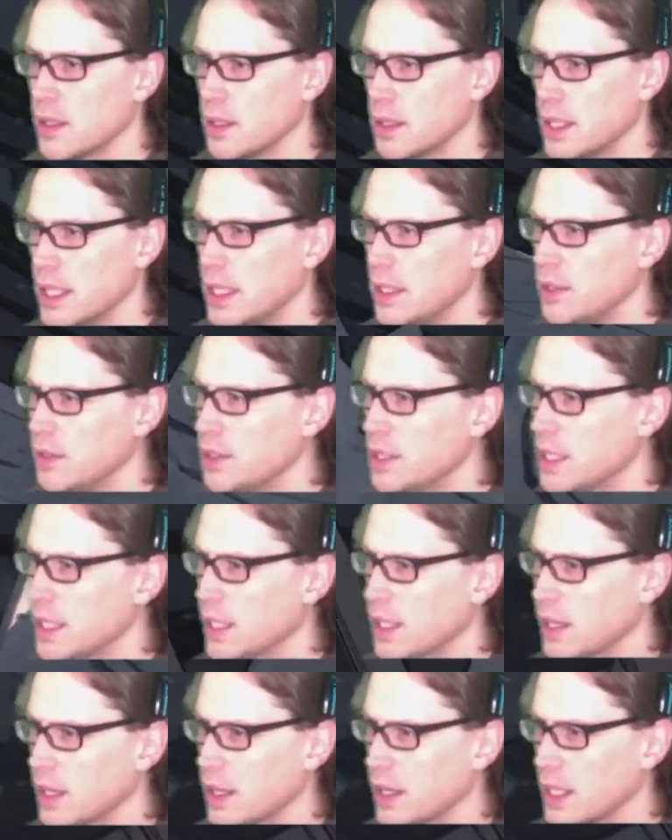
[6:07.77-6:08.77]
That looks like a
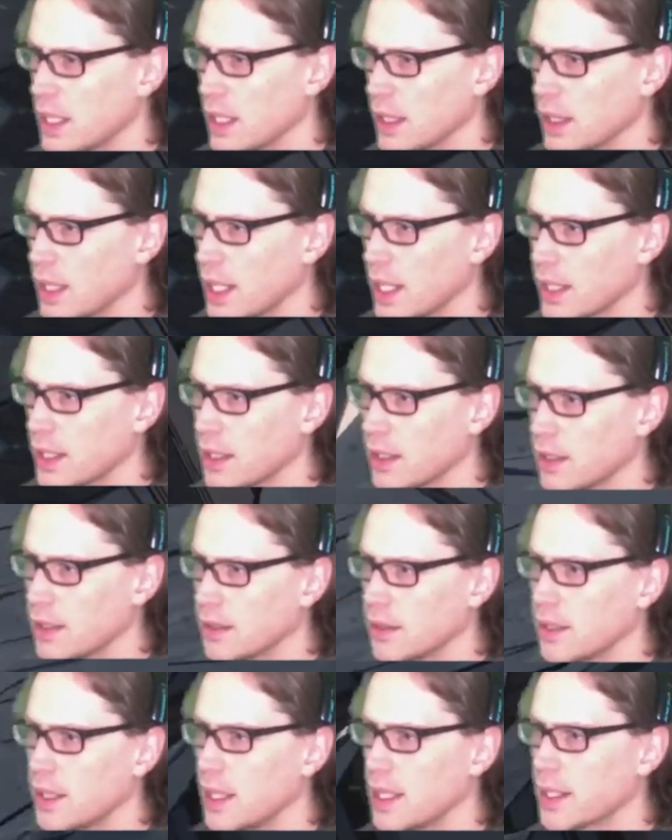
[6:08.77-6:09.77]
thing that I can
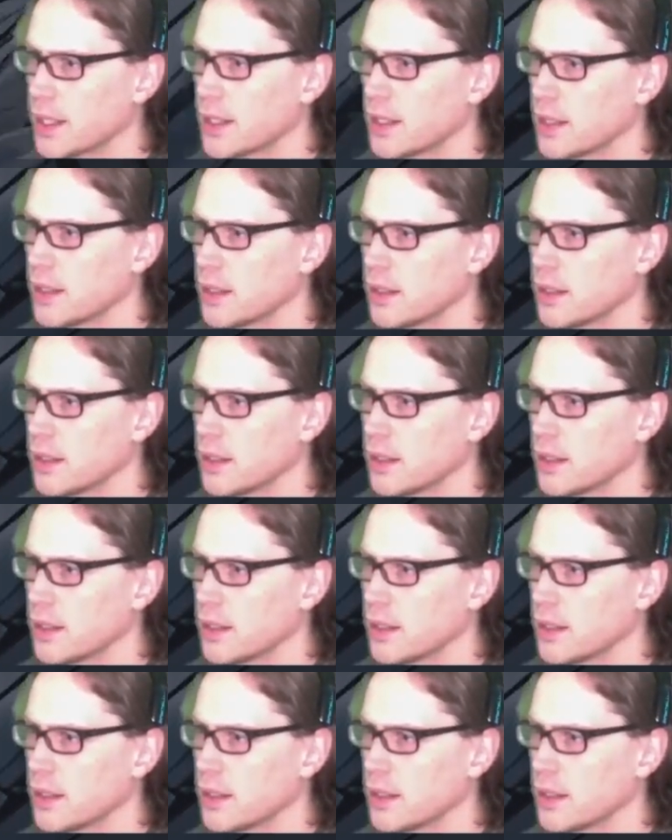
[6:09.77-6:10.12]
unlock.